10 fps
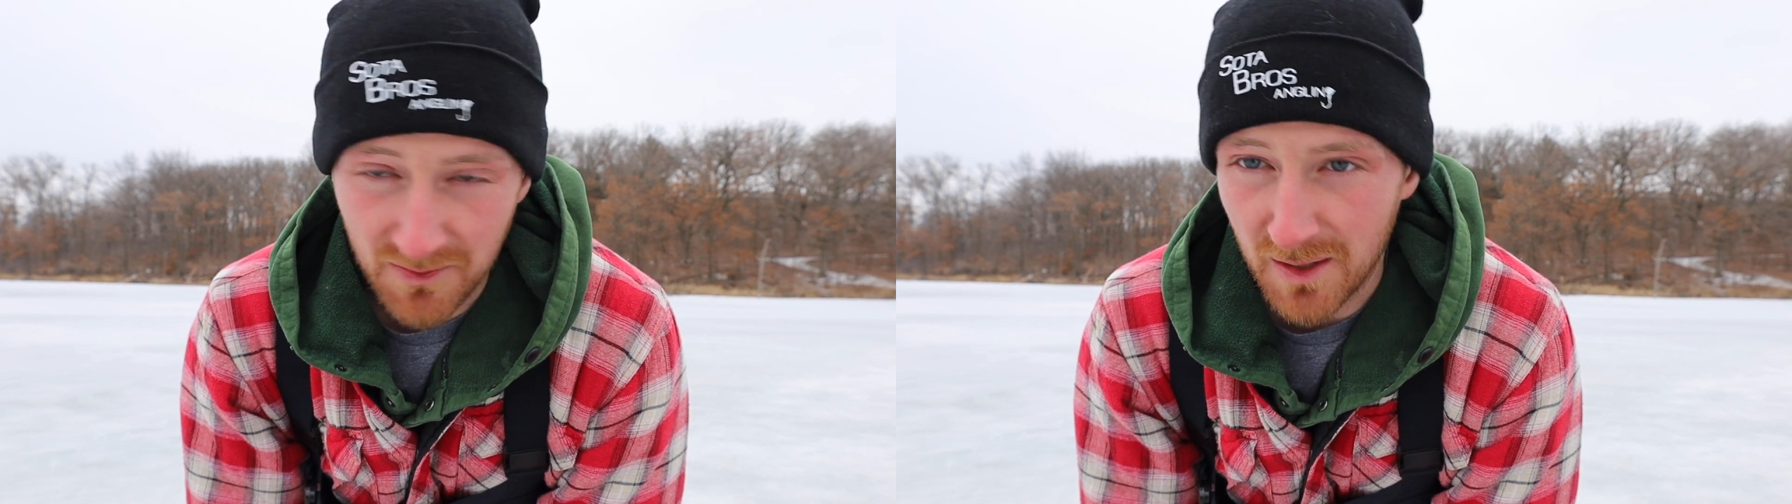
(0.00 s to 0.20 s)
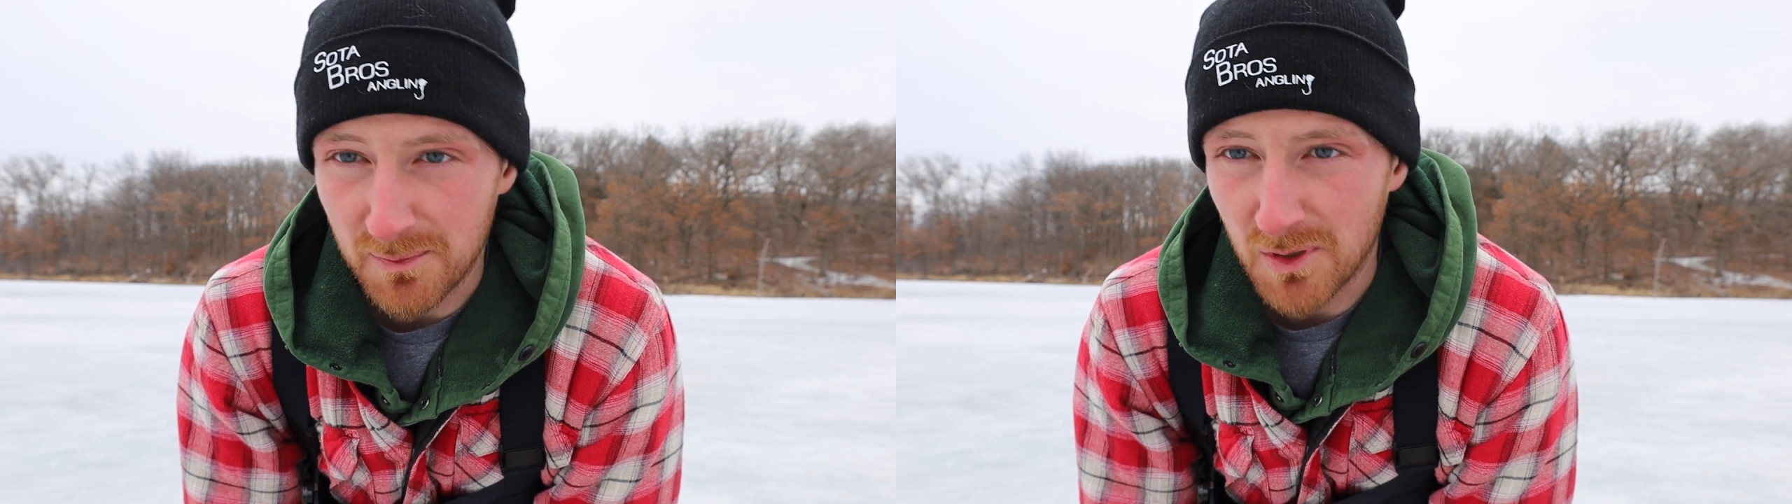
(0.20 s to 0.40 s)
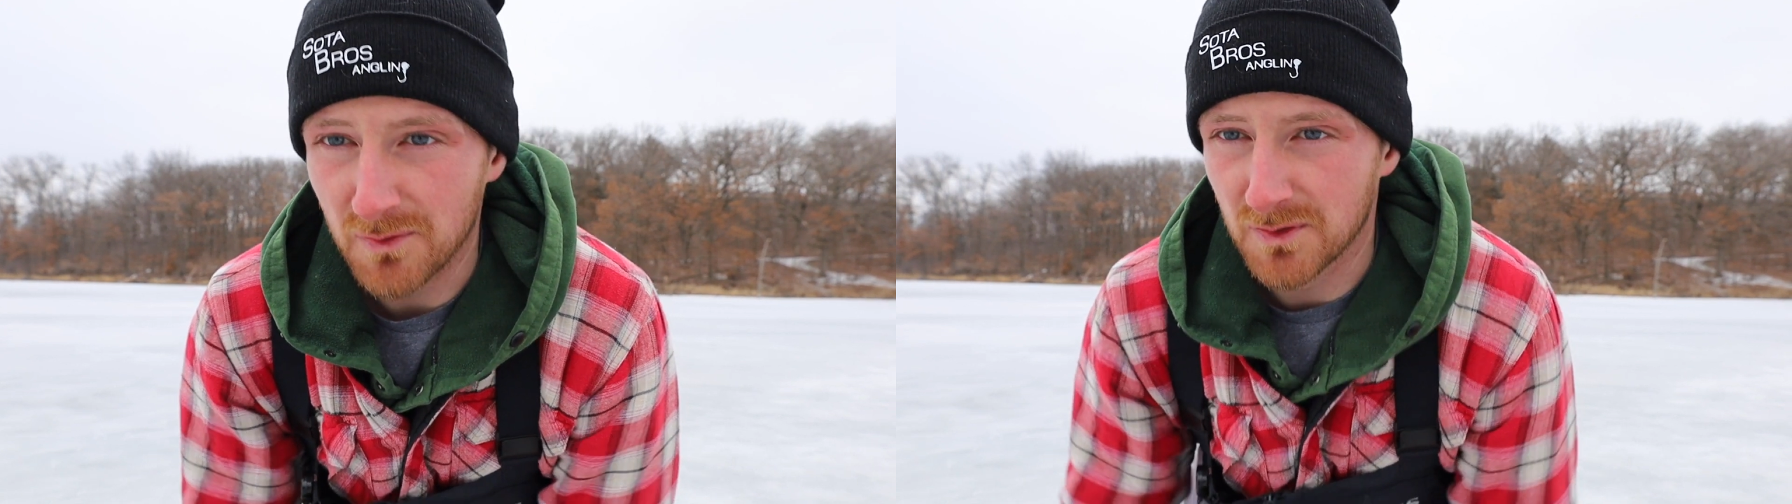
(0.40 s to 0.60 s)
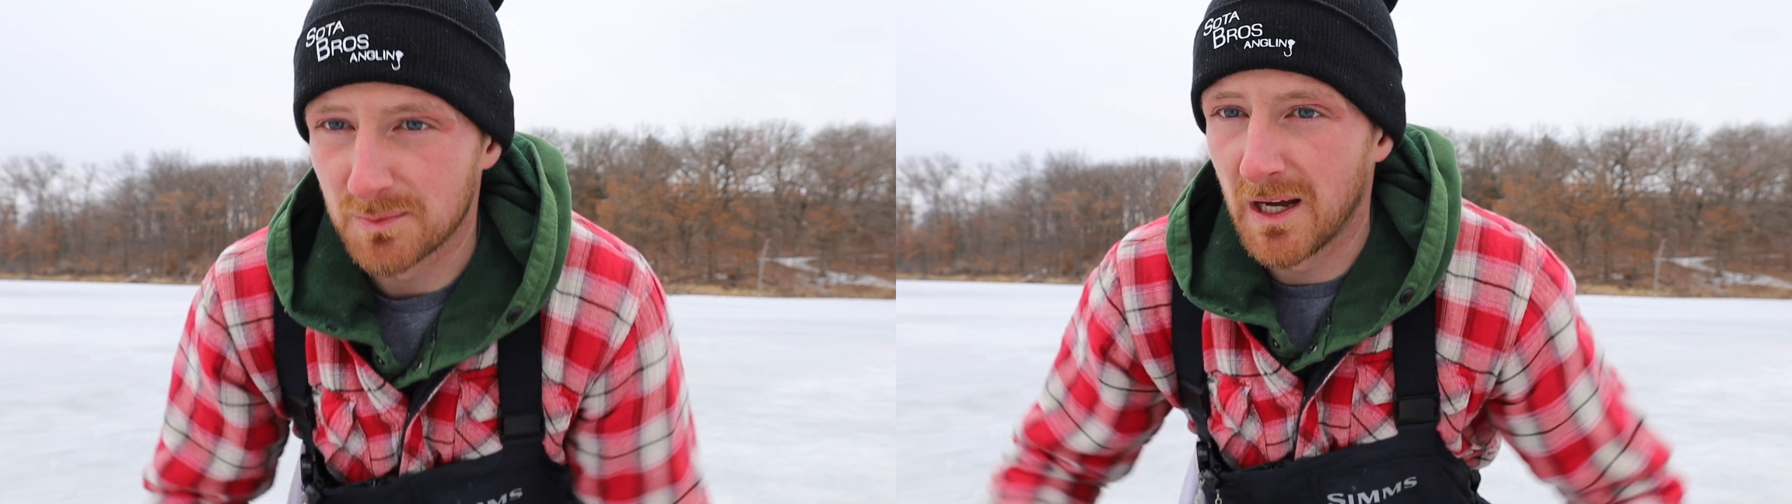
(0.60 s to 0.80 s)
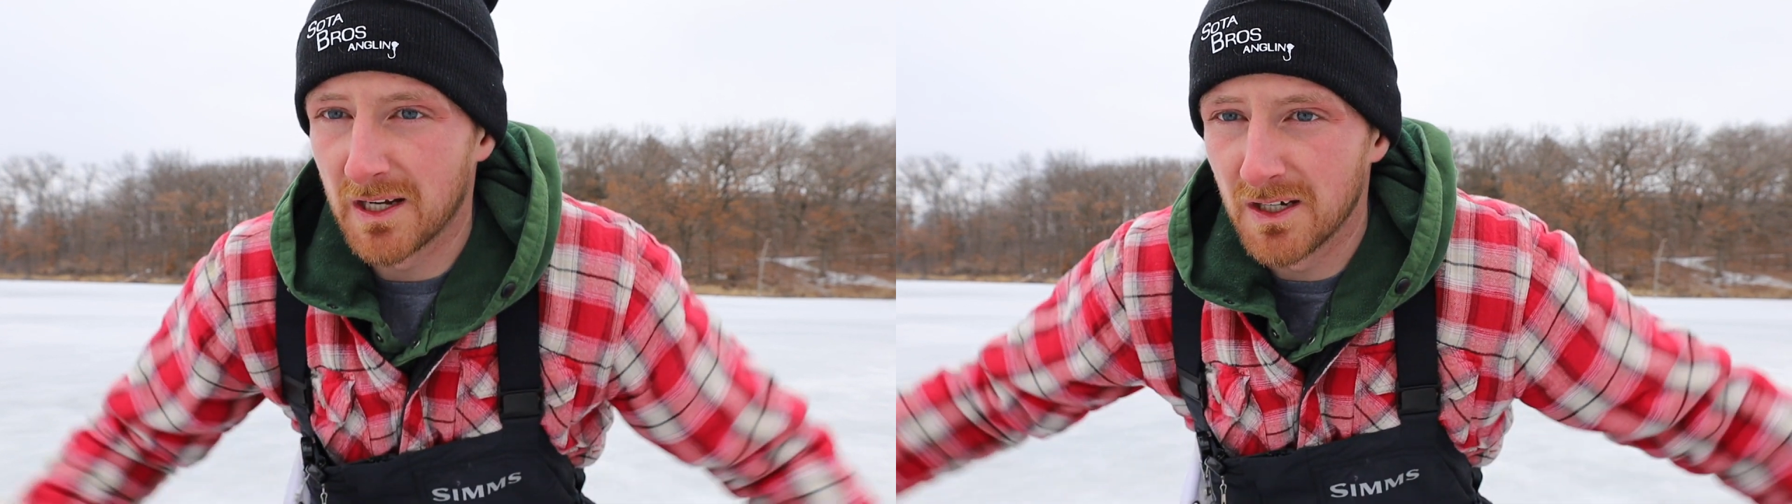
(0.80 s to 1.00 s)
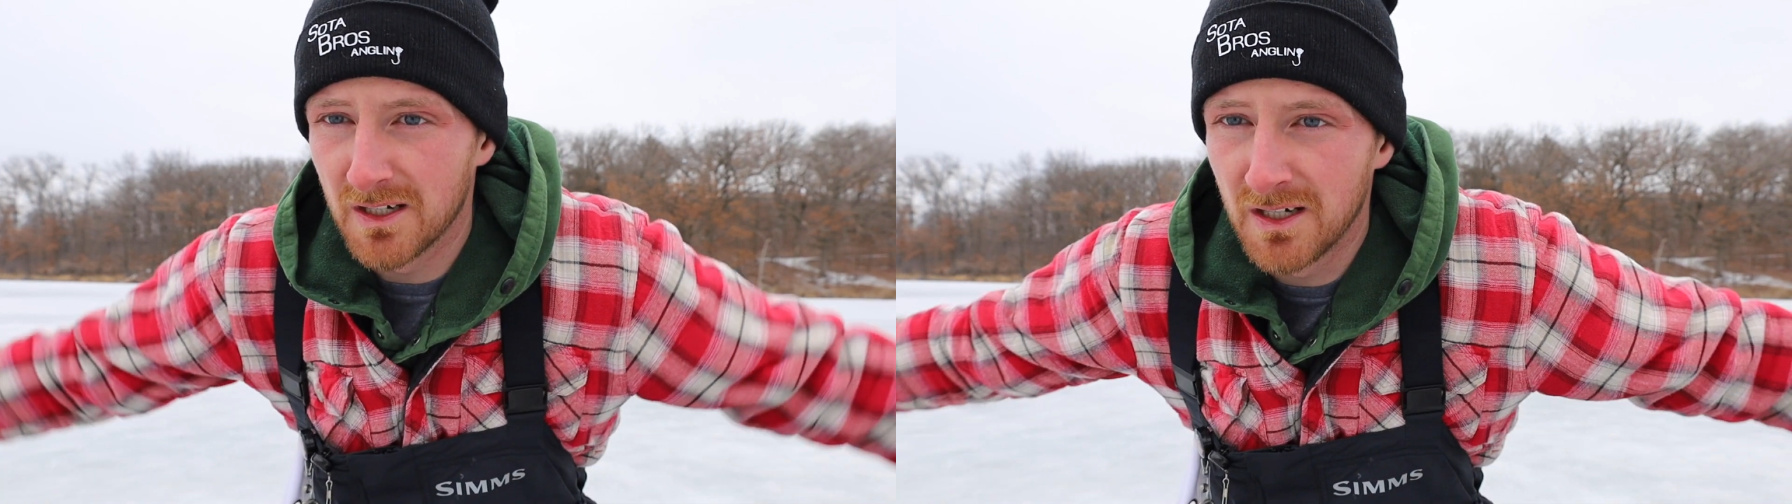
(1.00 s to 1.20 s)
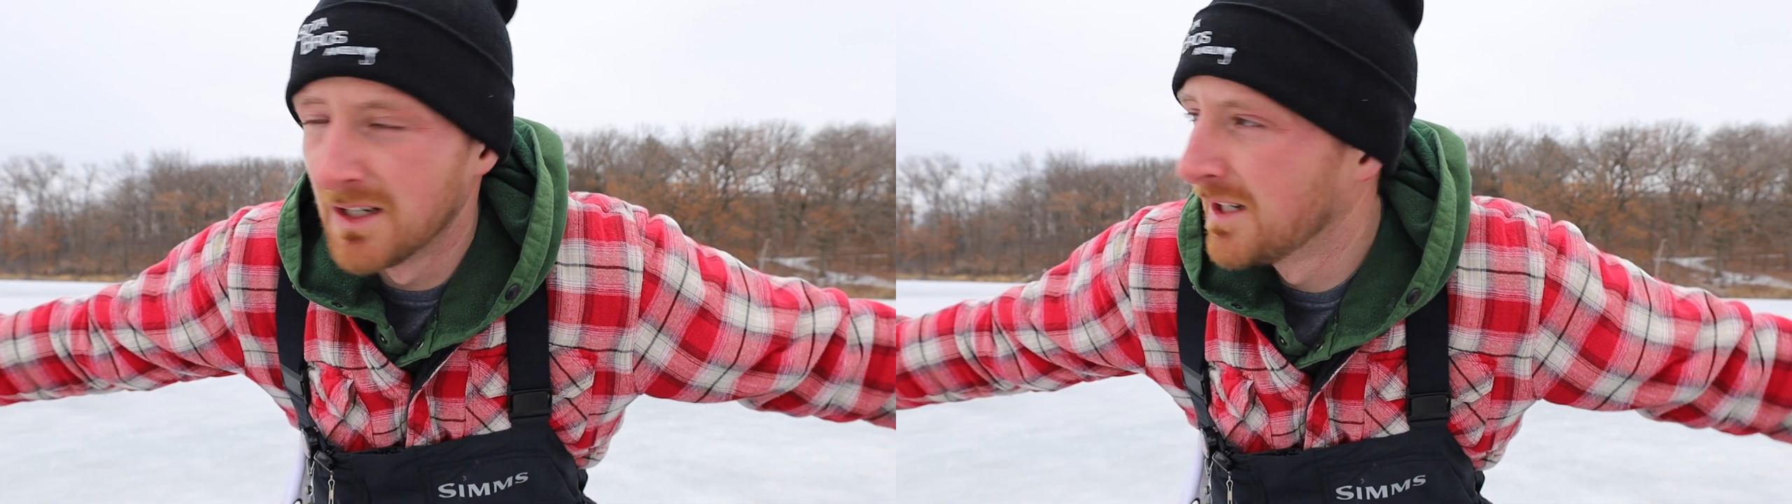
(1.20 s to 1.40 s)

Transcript: got a beautiful spot here